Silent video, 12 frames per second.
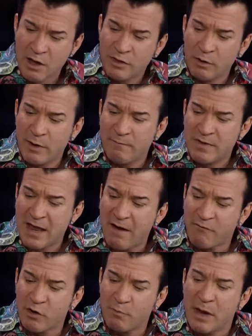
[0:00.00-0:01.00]
that we've
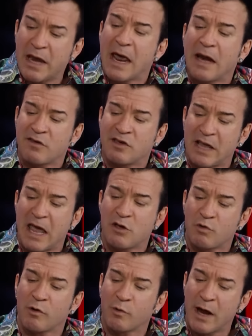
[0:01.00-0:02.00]
never been at a
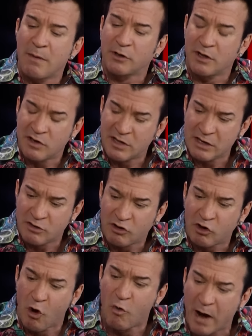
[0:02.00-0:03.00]
stage where we're able to see
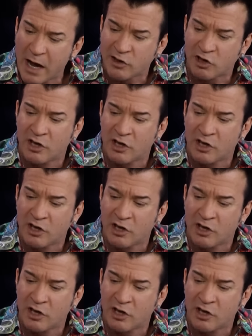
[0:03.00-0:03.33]
so much